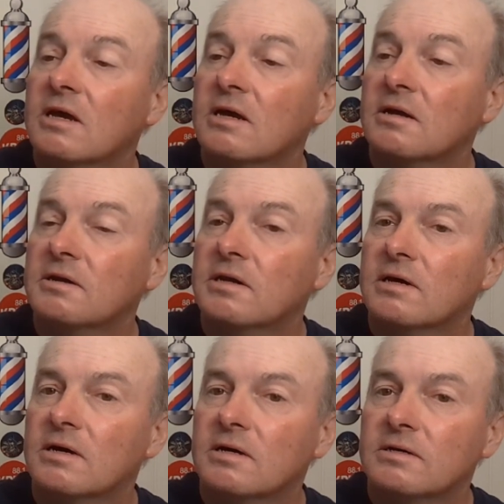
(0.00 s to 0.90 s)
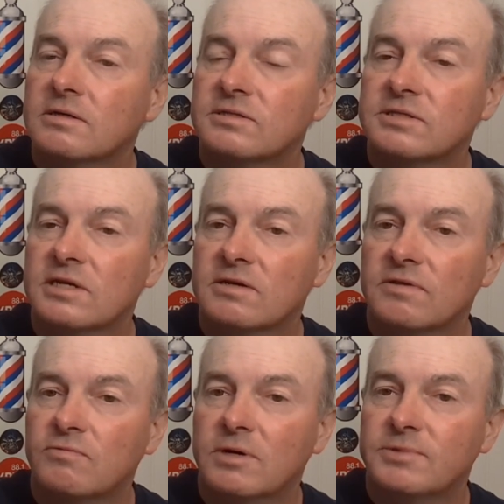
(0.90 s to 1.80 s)
and it said
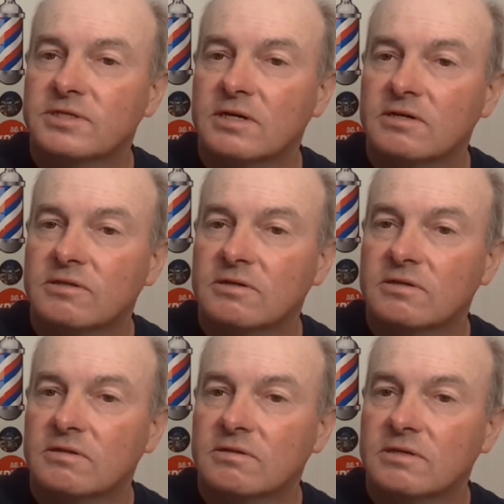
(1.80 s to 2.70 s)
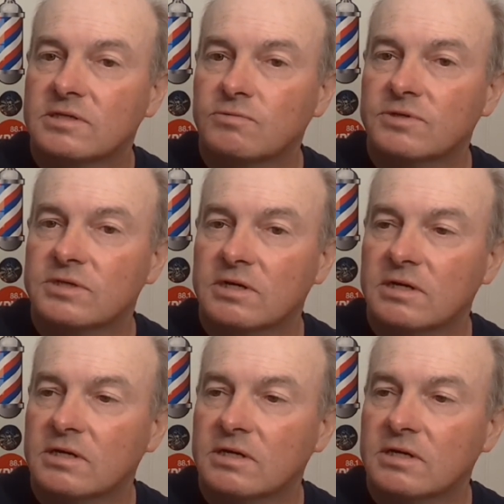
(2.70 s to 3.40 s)
on the website that this was